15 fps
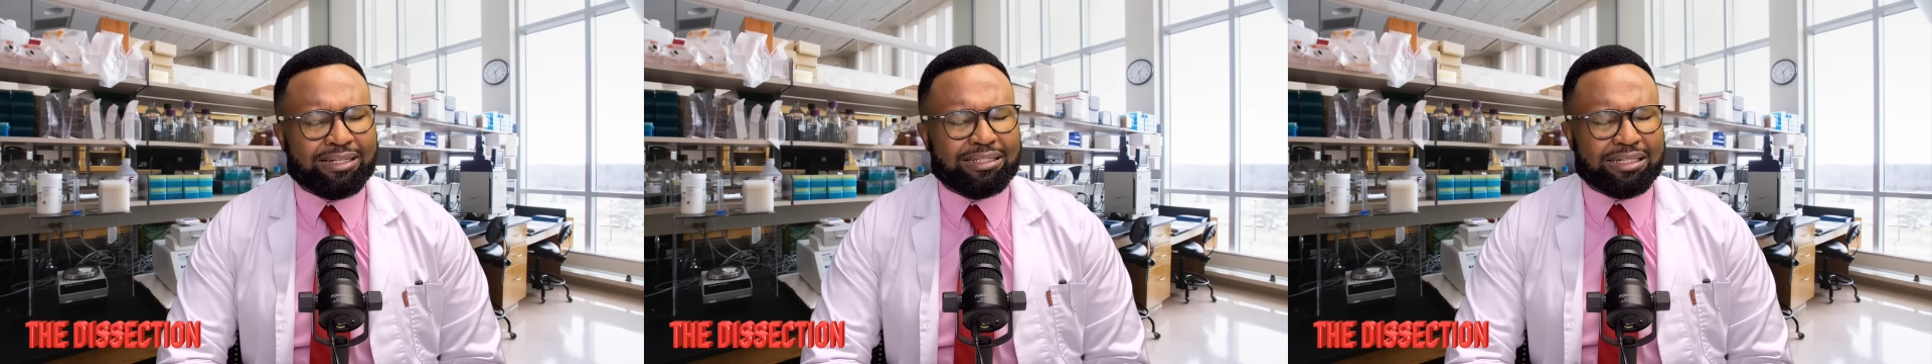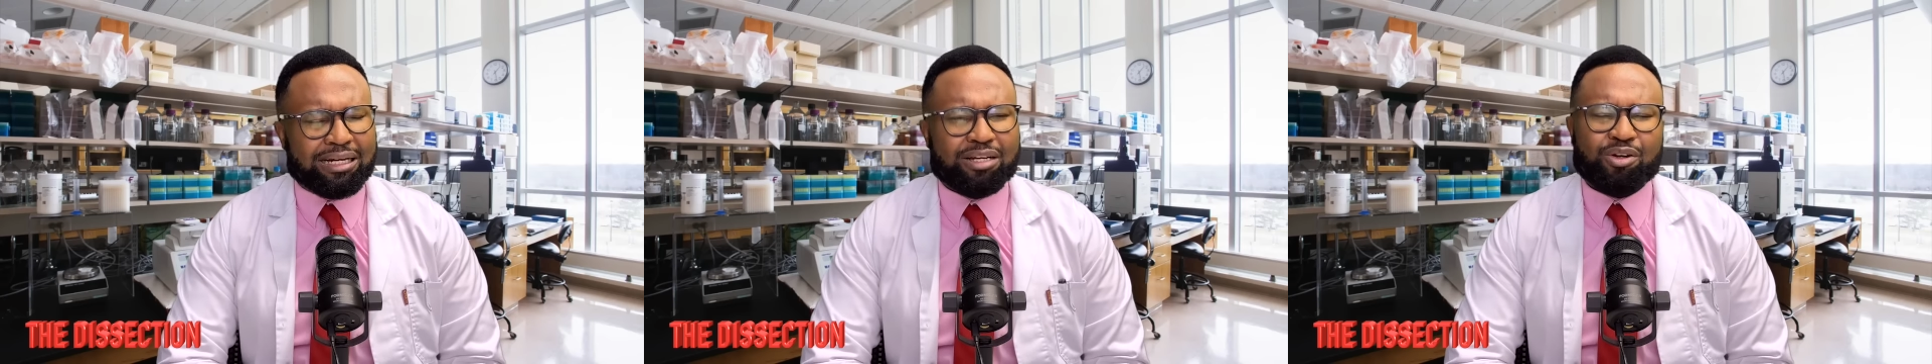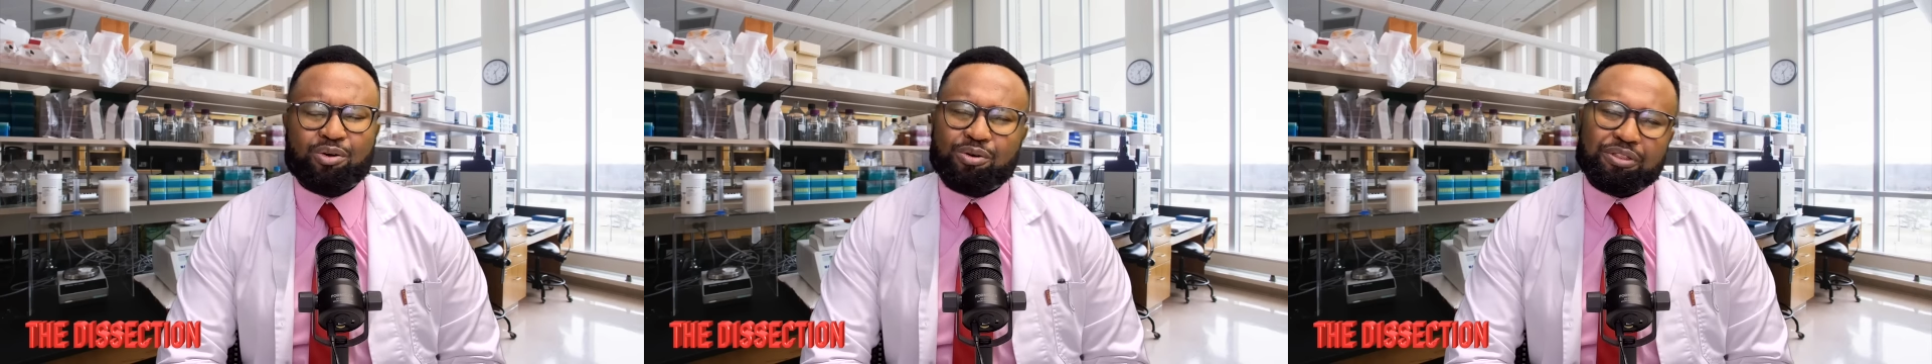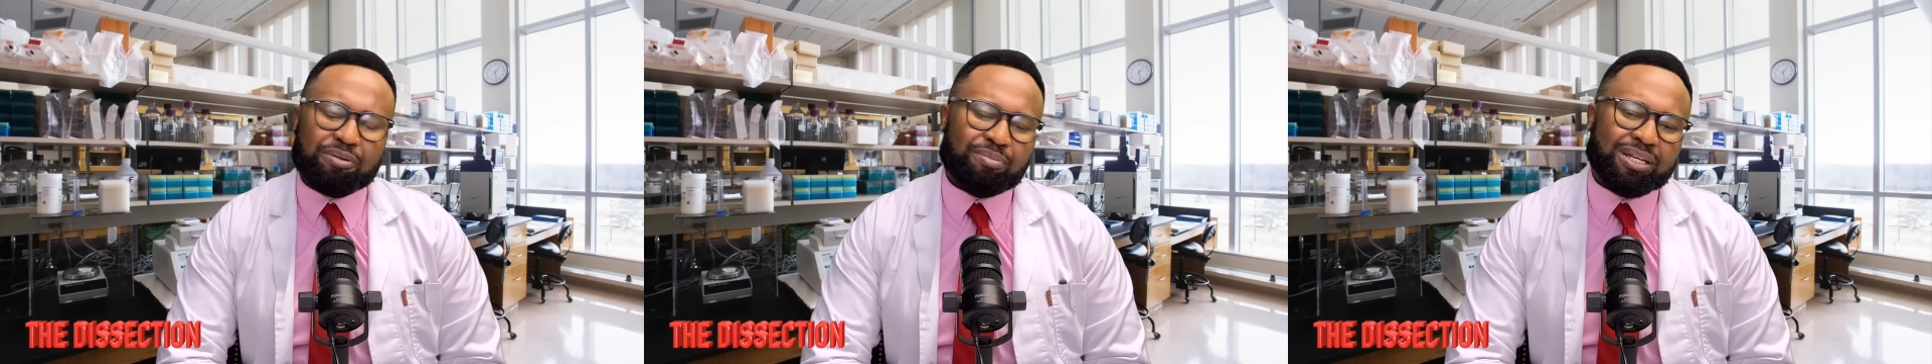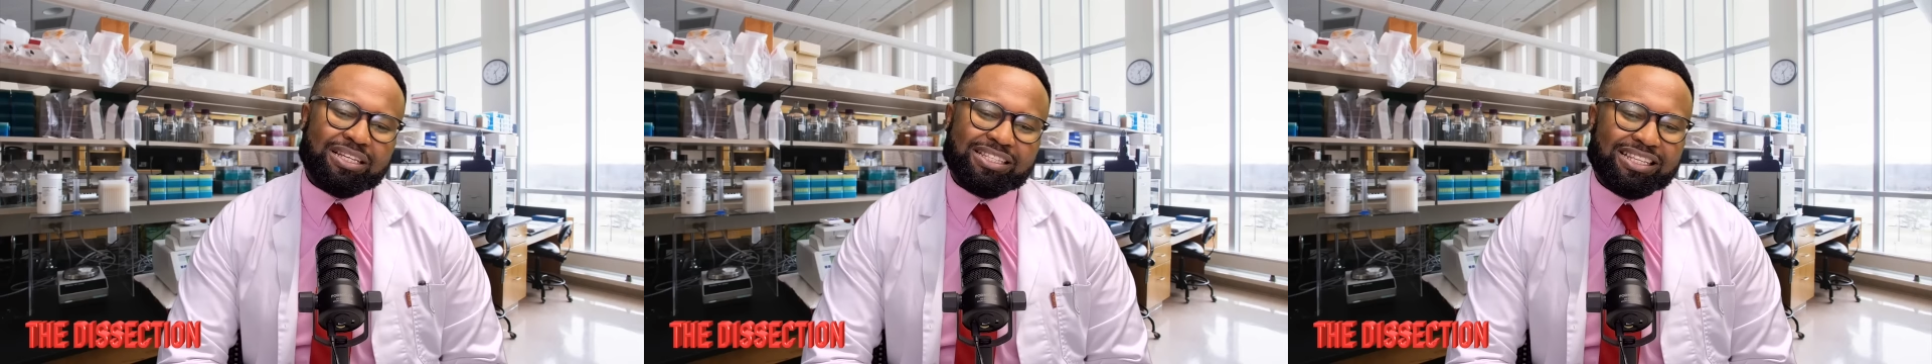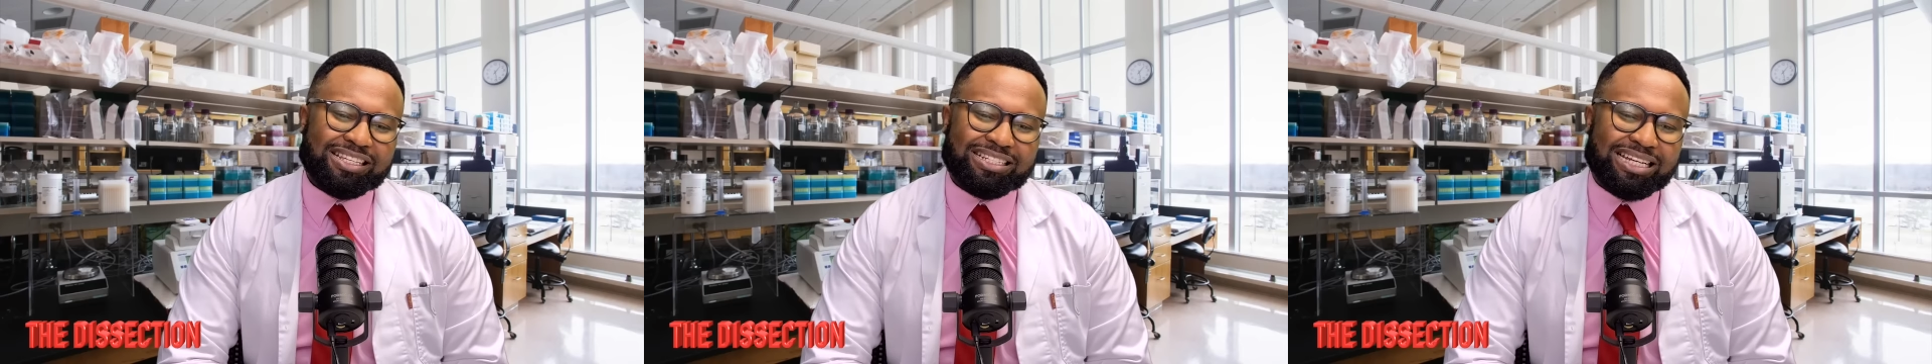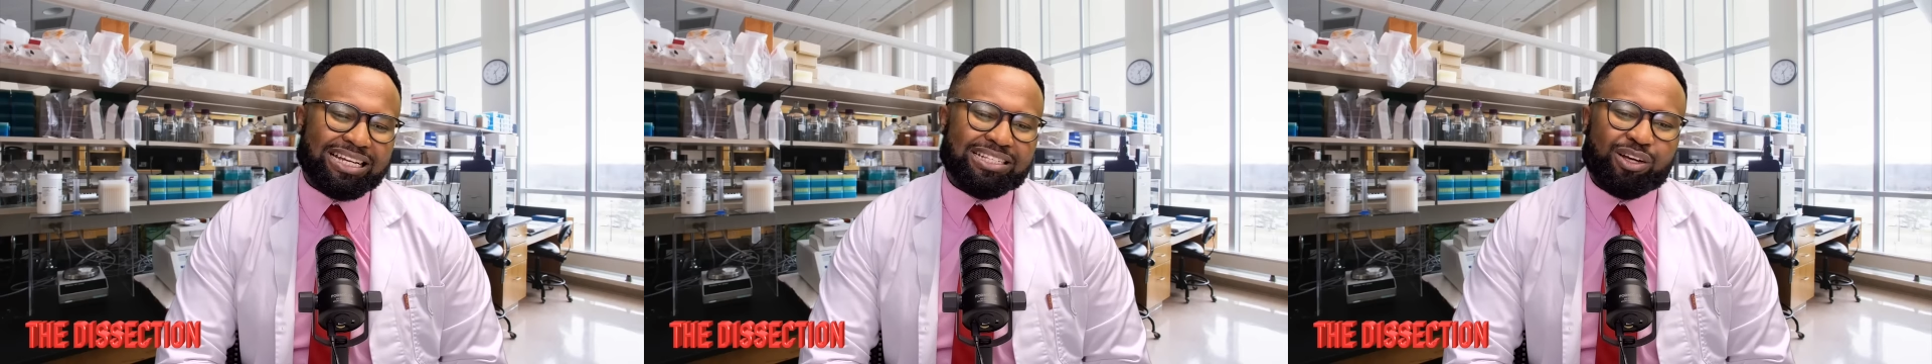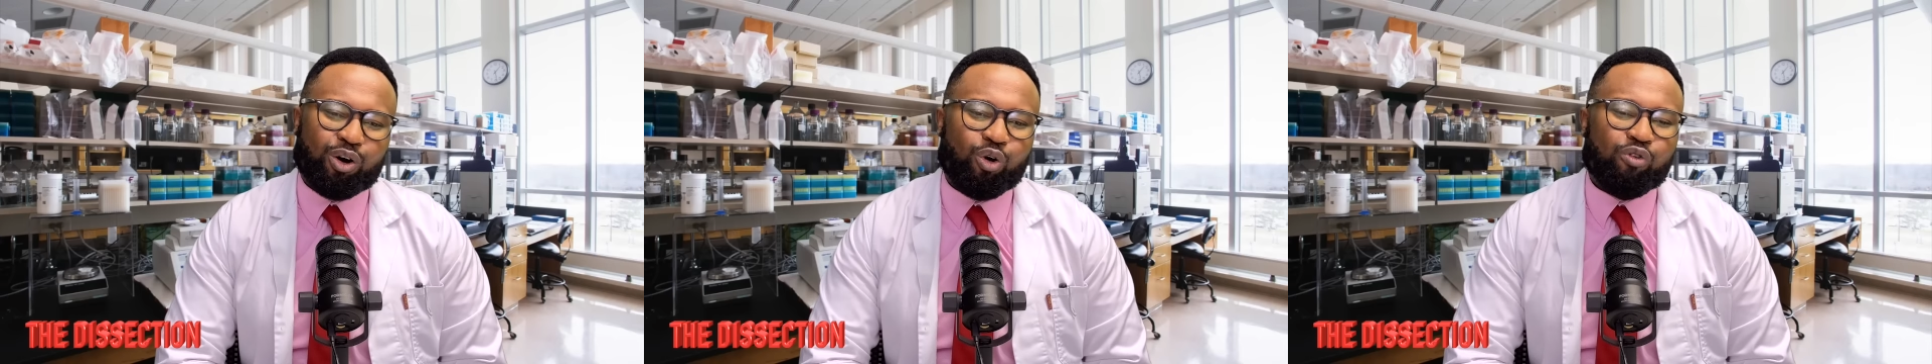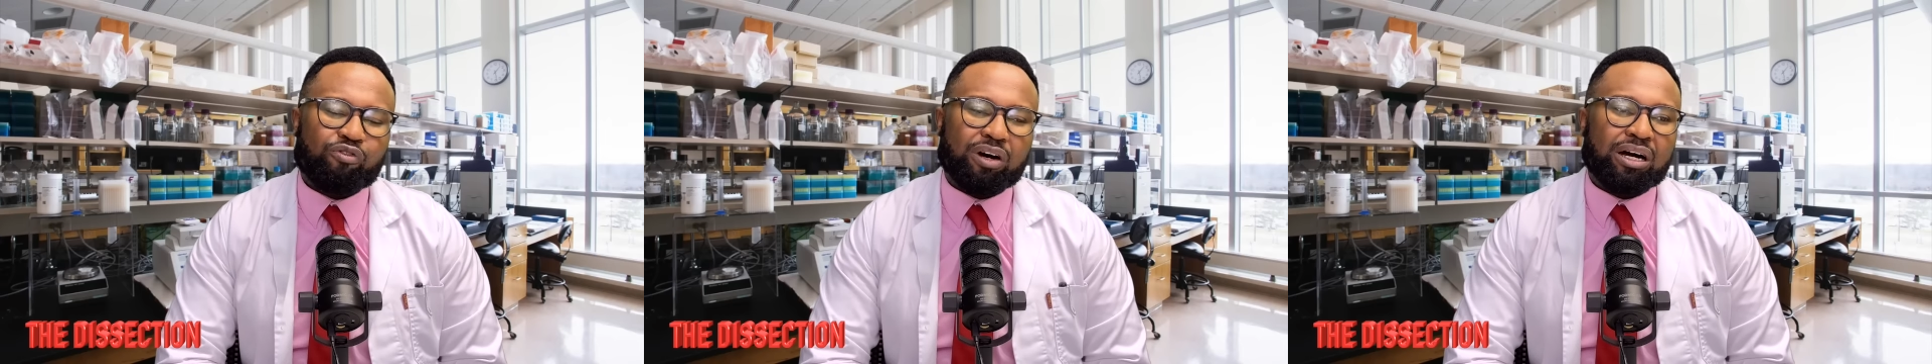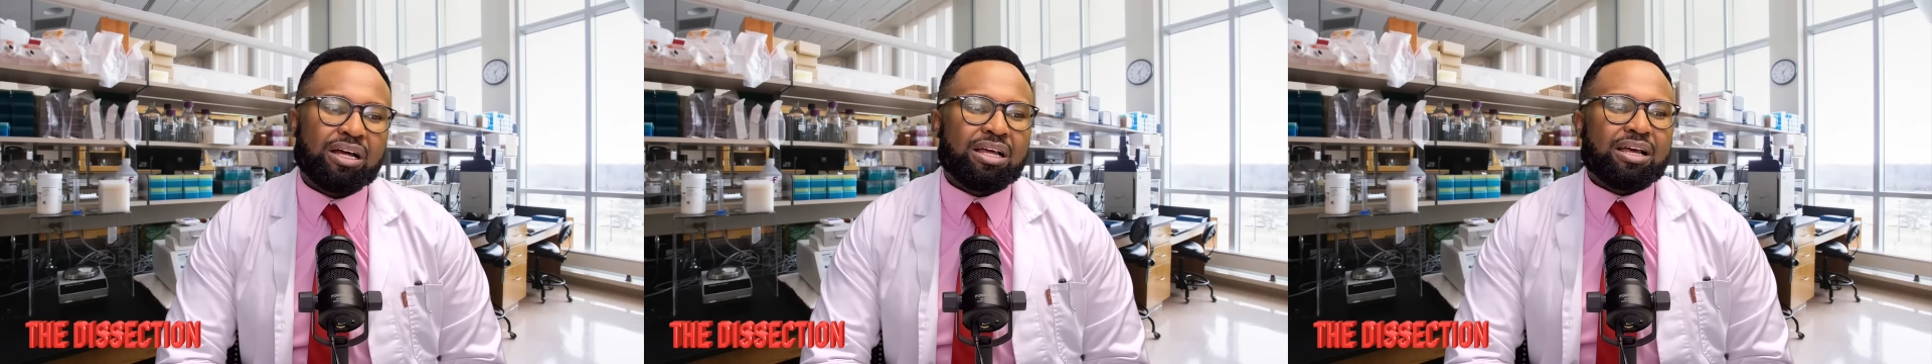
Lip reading: the minister's days are over.